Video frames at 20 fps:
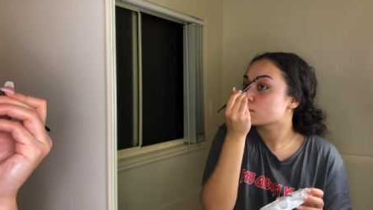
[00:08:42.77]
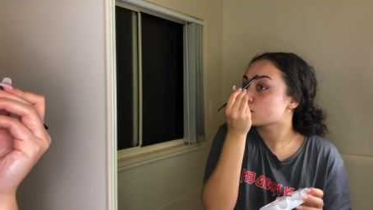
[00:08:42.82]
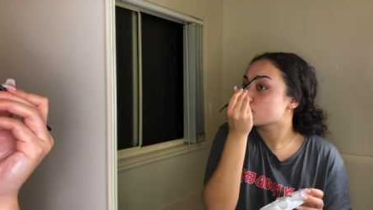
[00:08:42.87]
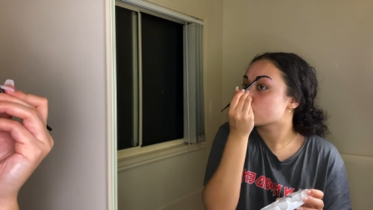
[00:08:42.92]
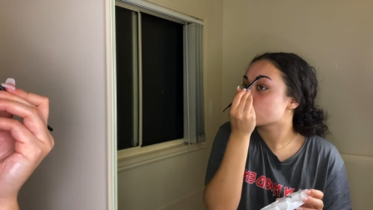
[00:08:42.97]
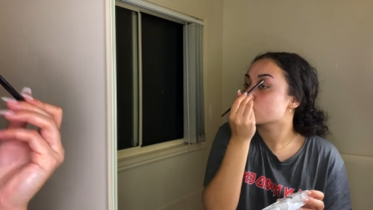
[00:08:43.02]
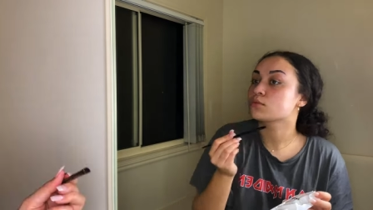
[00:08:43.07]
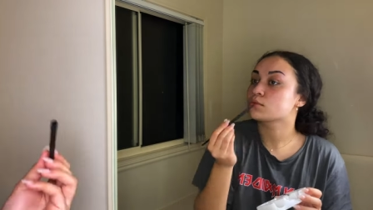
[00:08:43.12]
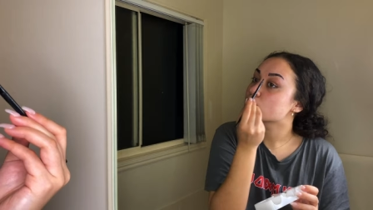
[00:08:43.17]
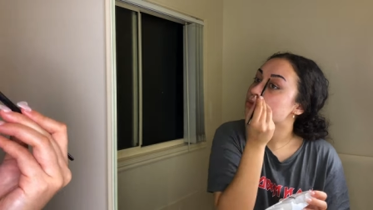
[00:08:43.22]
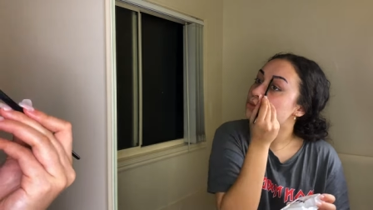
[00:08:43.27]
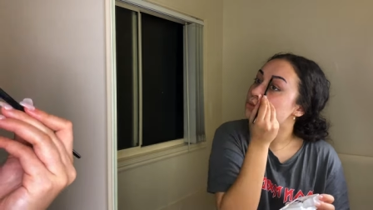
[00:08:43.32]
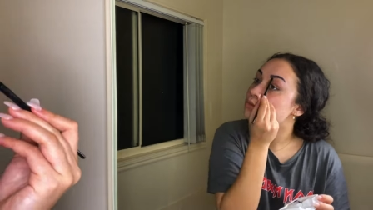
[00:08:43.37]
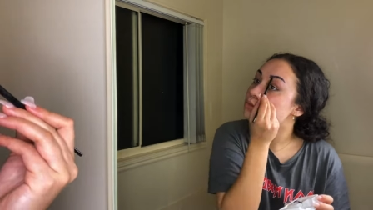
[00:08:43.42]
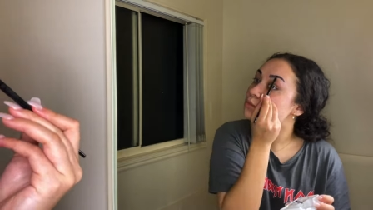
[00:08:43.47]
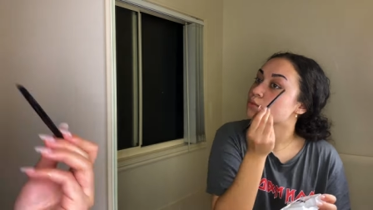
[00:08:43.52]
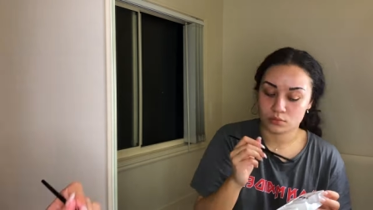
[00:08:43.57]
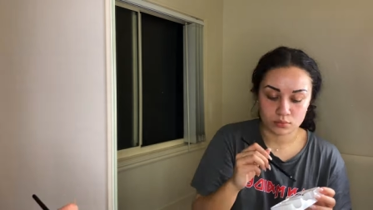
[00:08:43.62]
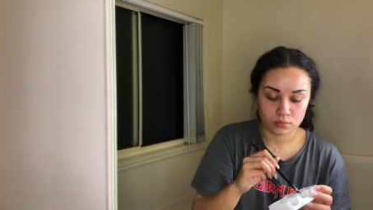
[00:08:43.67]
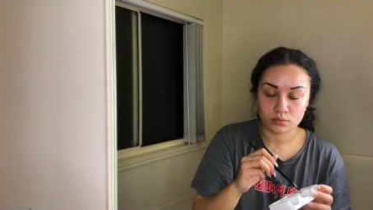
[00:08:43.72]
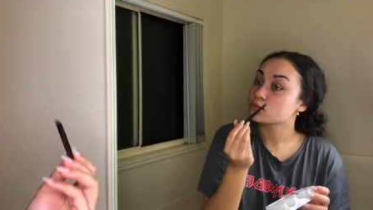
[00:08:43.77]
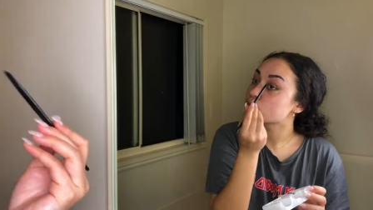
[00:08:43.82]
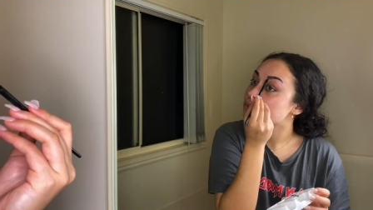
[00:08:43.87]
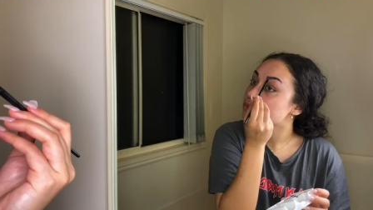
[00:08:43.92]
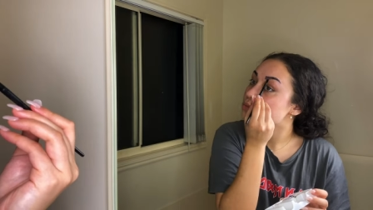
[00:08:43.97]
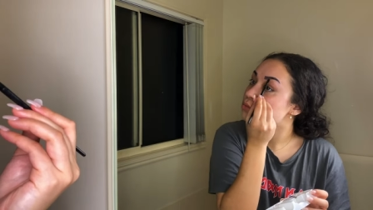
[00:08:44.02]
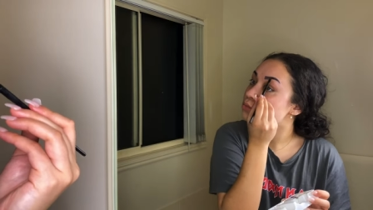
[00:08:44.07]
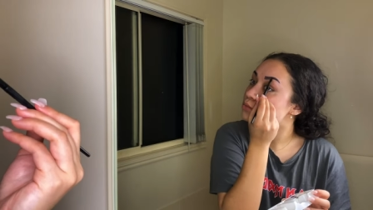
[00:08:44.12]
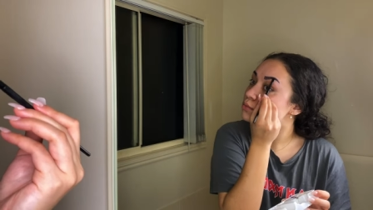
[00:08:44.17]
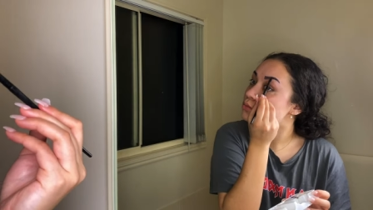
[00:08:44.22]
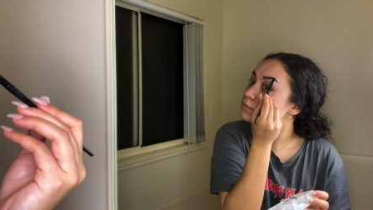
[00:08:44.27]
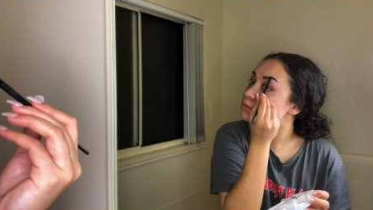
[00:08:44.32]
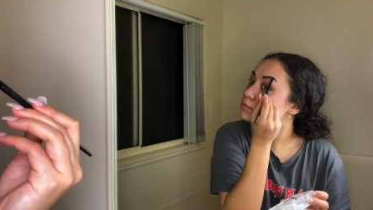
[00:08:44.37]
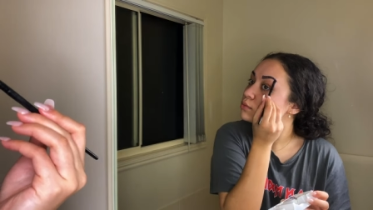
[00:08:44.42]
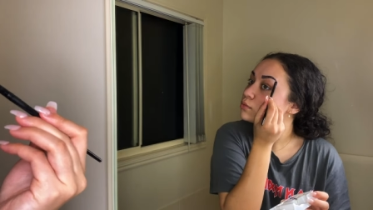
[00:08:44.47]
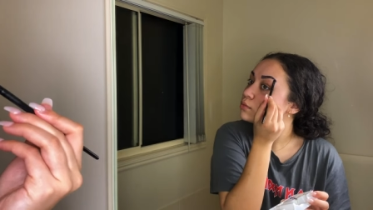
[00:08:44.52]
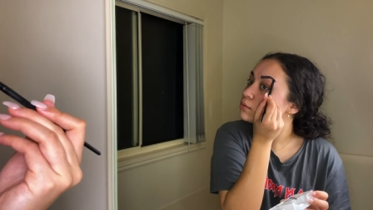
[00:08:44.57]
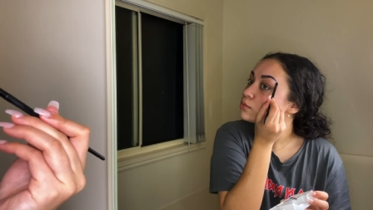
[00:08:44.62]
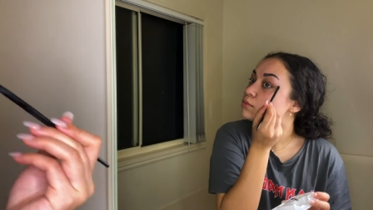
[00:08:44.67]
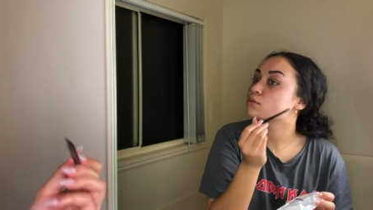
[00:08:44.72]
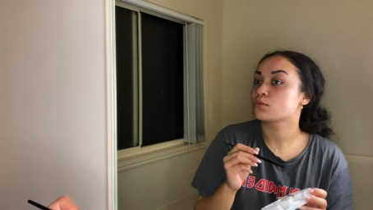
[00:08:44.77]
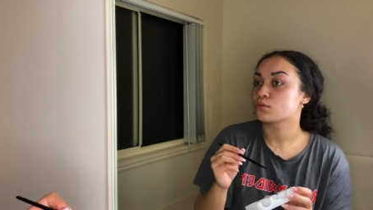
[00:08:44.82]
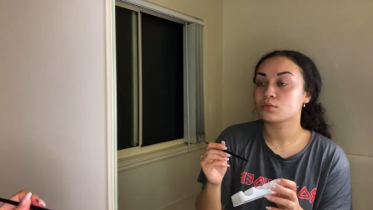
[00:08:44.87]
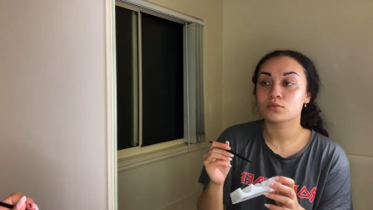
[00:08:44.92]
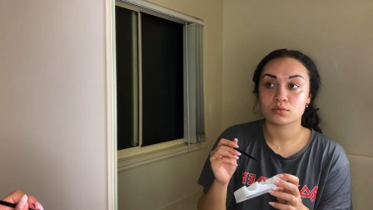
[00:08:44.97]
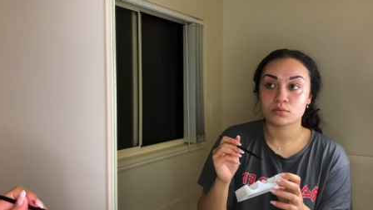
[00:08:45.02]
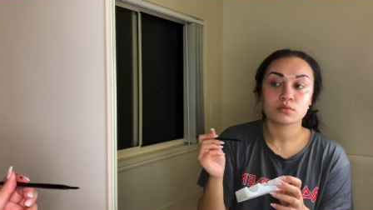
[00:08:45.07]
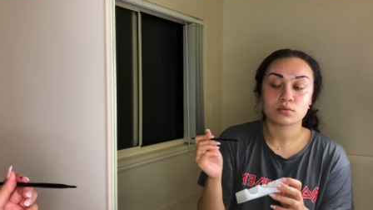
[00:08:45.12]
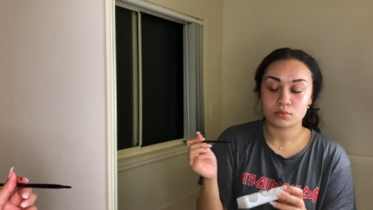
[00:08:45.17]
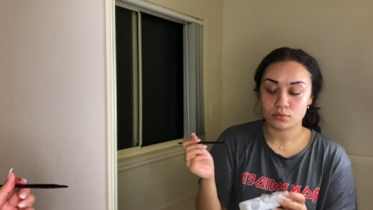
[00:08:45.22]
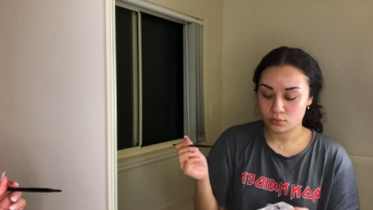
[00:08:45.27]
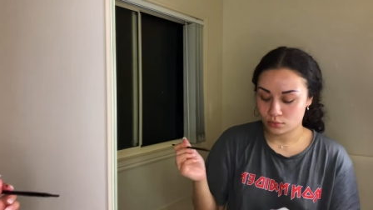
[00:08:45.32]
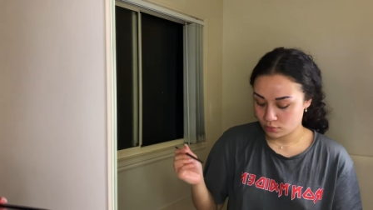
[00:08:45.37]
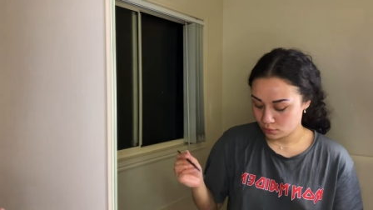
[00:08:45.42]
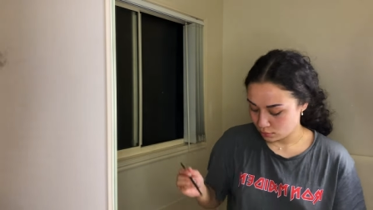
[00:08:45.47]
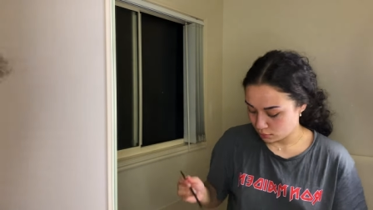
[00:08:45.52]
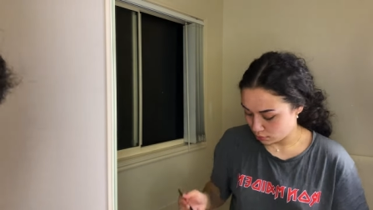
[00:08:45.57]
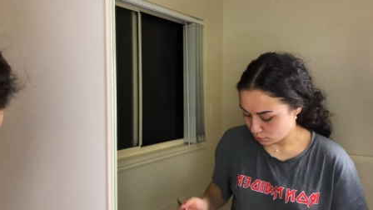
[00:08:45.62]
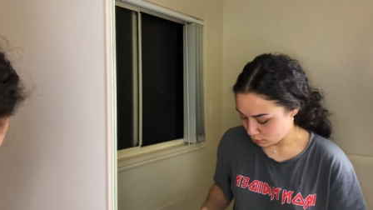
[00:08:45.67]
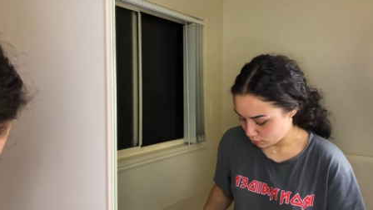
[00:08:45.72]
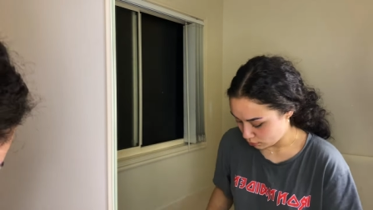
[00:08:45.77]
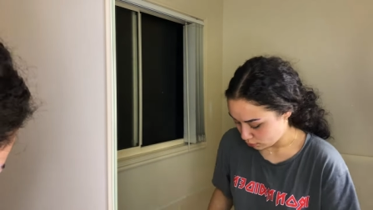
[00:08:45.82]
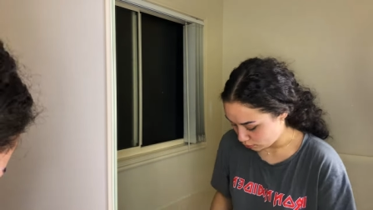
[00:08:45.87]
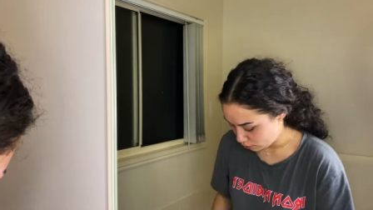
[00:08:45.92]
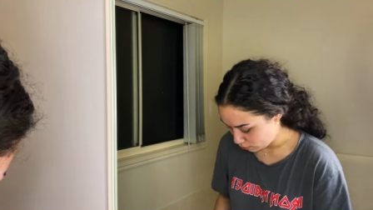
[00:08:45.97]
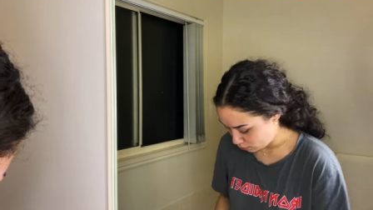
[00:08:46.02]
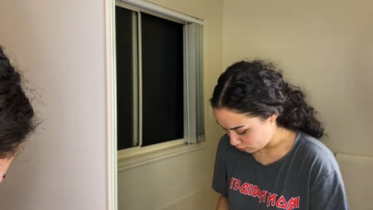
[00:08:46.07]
as you'll see in a minute, I'm just gonna clean it up. Like, you've probably